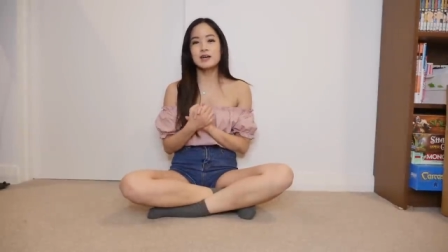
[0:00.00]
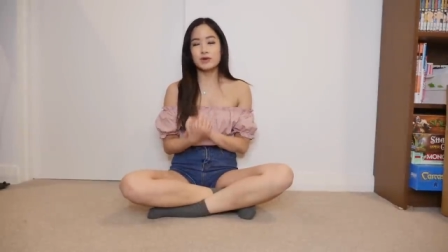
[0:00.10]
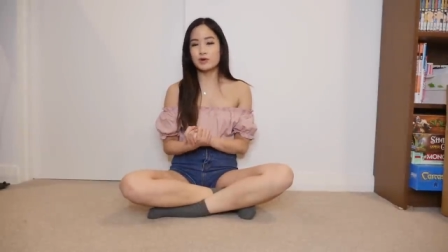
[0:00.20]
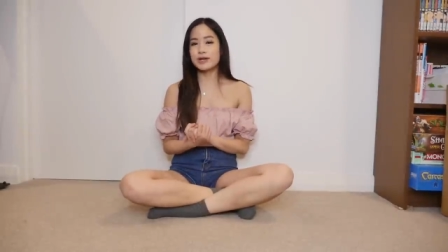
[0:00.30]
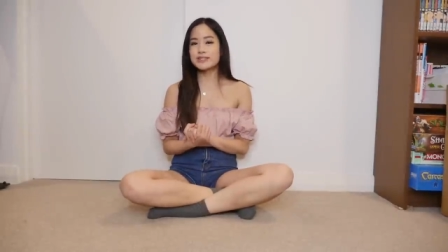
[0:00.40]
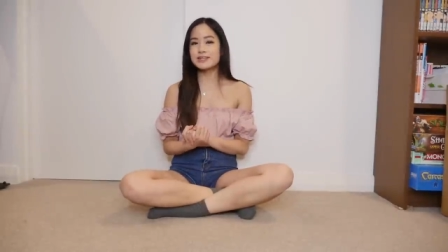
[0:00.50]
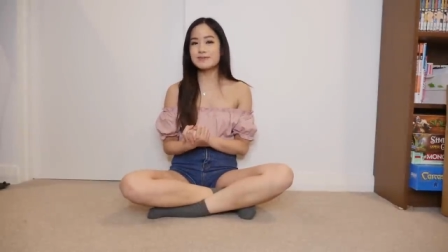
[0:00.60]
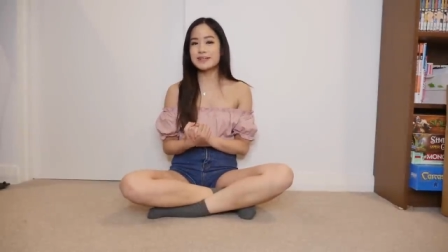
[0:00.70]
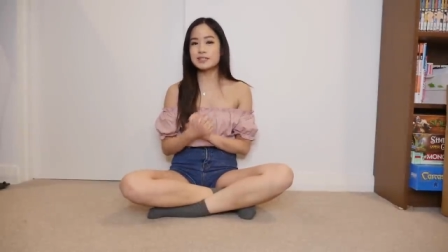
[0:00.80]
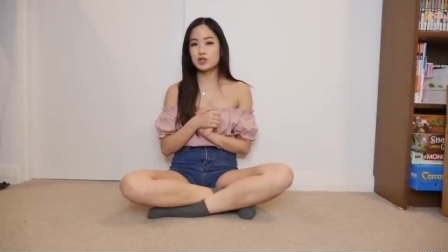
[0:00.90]
requested
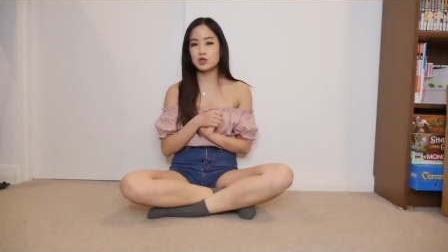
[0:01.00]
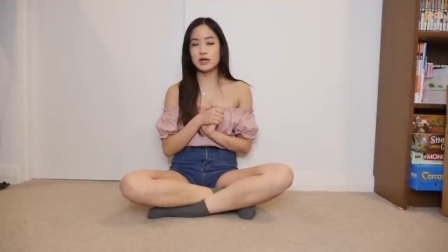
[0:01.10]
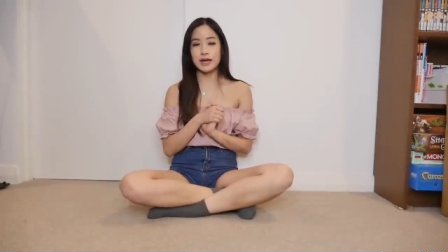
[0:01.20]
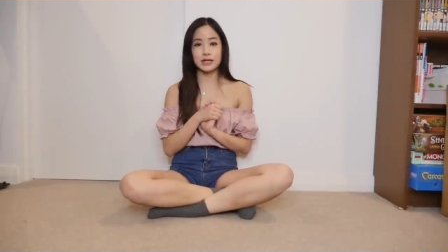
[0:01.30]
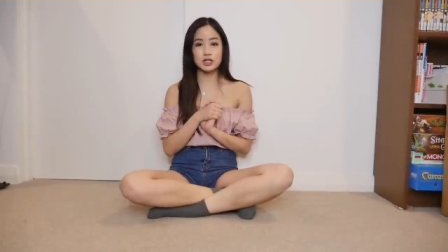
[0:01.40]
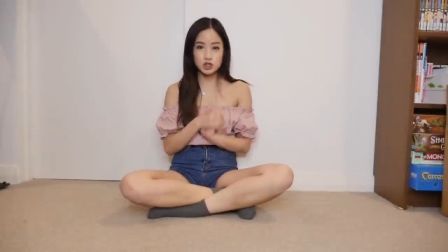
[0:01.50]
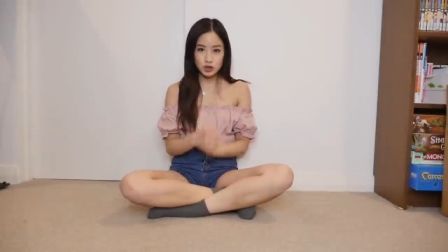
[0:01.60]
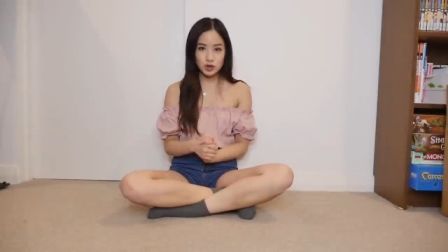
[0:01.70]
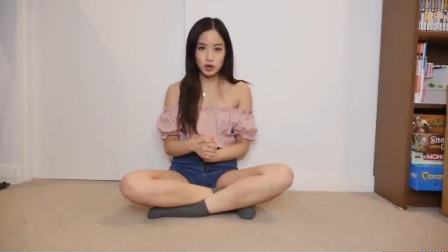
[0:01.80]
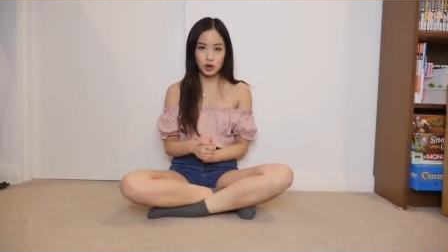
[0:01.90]
me to do a
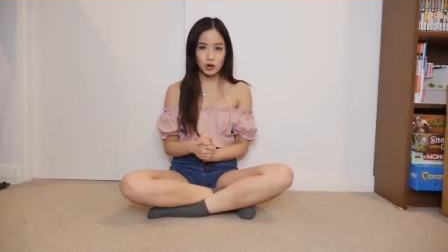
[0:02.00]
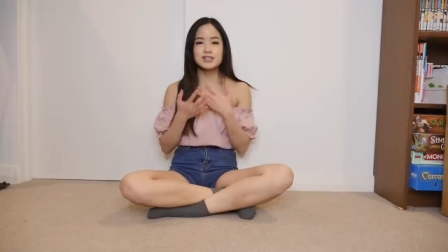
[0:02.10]
shoe haul.